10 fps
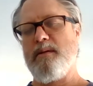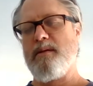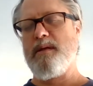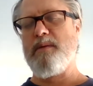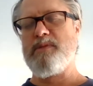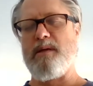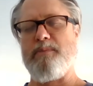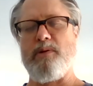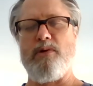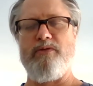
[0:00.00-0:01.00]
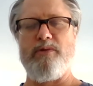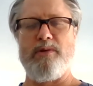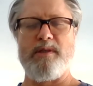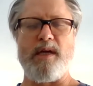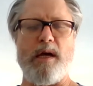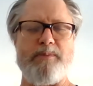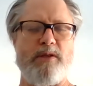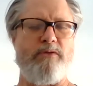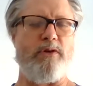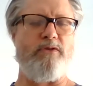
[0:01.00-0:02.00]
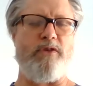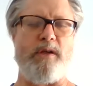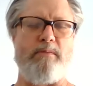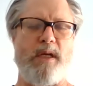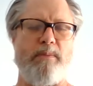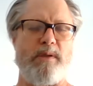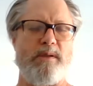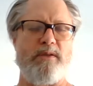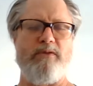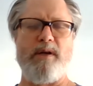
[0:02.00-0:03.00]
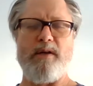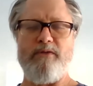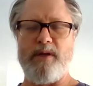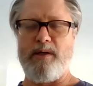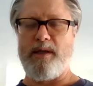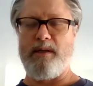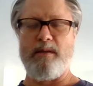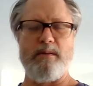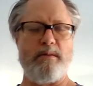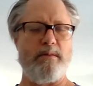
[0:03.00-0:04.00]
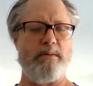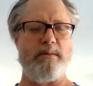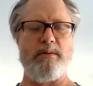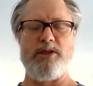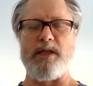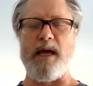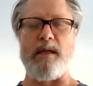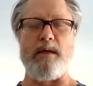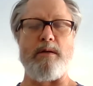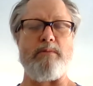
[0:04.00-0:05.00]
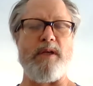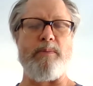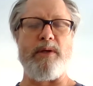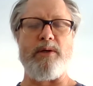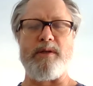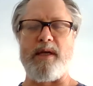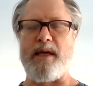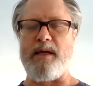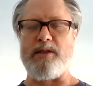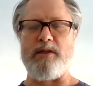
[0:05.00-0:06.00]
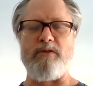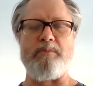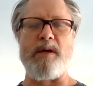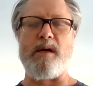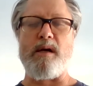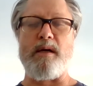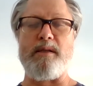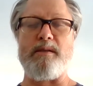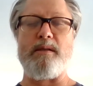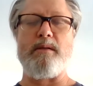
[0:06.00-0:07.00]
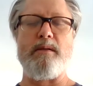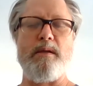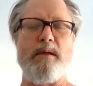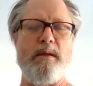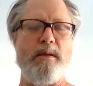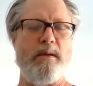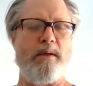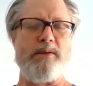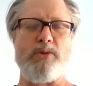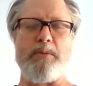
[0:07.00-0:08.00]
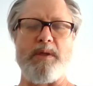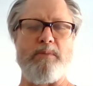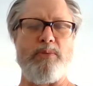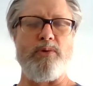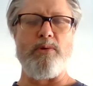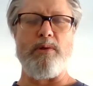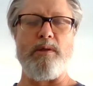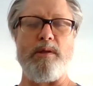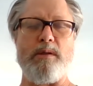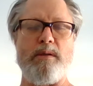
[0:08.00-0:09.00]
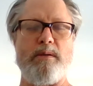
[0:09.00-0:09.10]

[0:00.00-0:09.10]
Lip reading: comes up over the tops of your feet, maybe just very, very shallow. Maybe you're at the edge of a pond, a swimming pool,